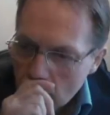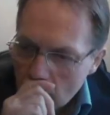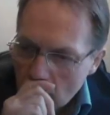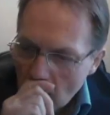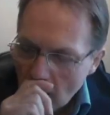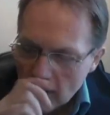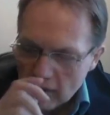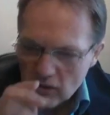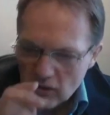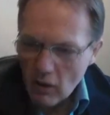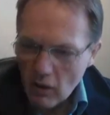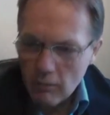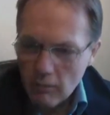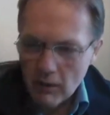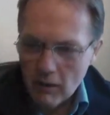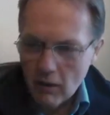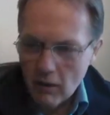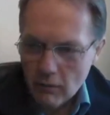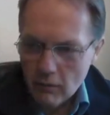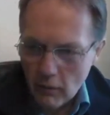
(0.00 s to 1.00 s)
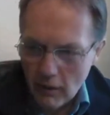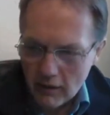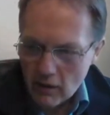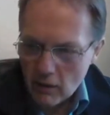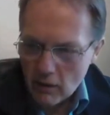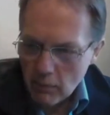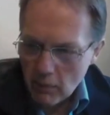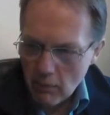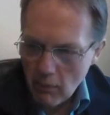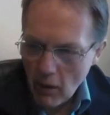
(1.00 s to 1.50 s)
It's odd because we're
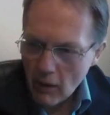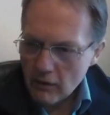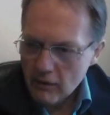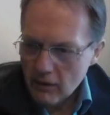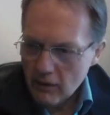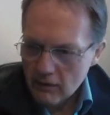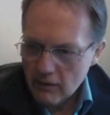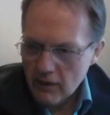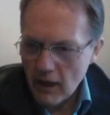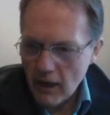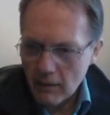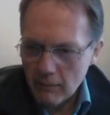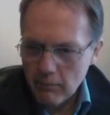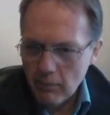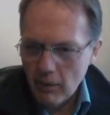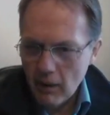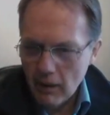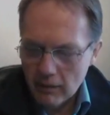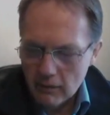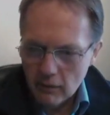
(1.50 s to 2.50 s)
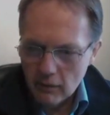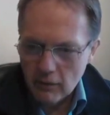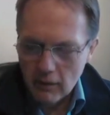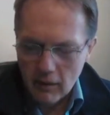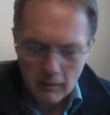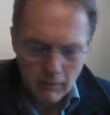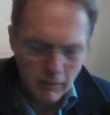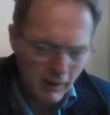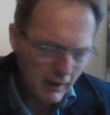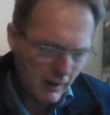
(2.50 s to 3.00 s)
actually promoting TED by doing
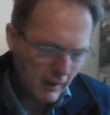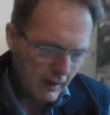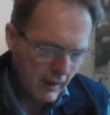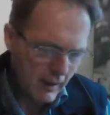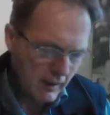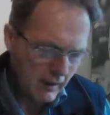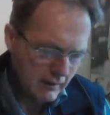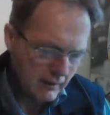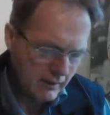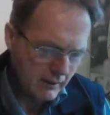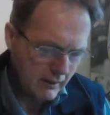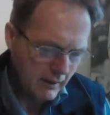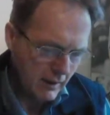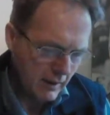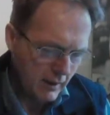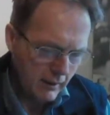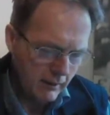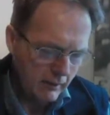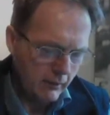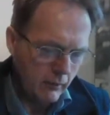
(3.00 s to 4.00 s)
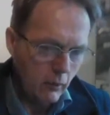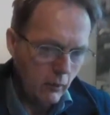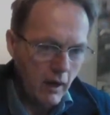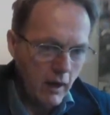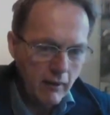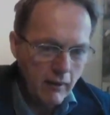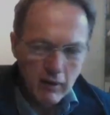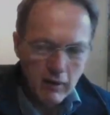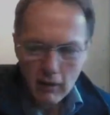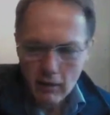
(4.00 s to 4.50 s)
that, but I guess
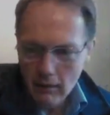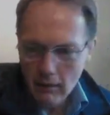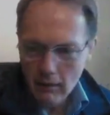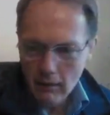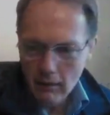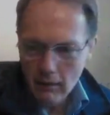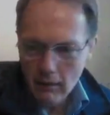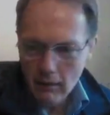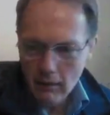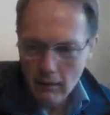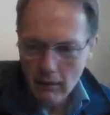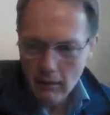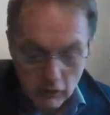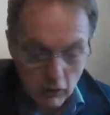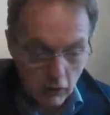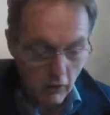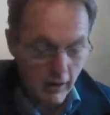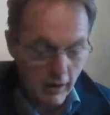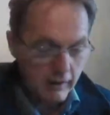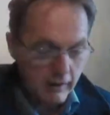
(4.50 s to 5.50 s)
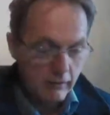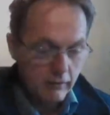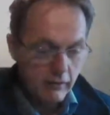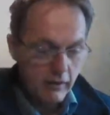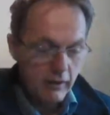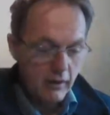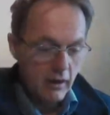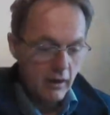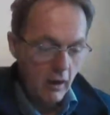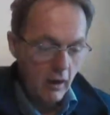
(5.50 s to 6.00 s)
whatever. It was a great
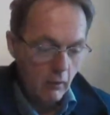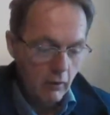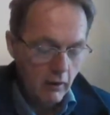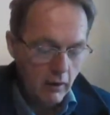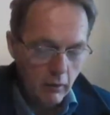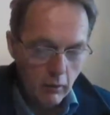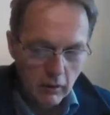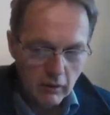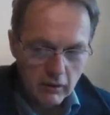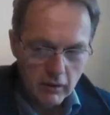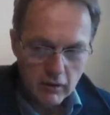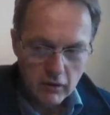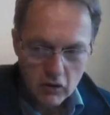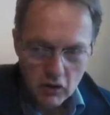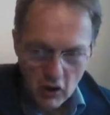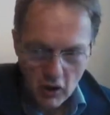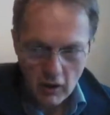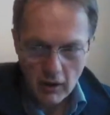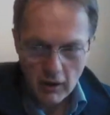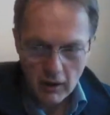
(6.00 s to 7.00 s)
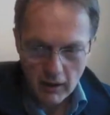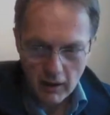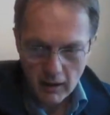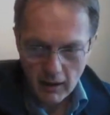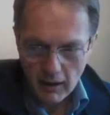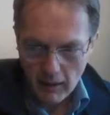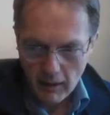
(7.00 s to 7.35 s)
video. I really wanted to show it.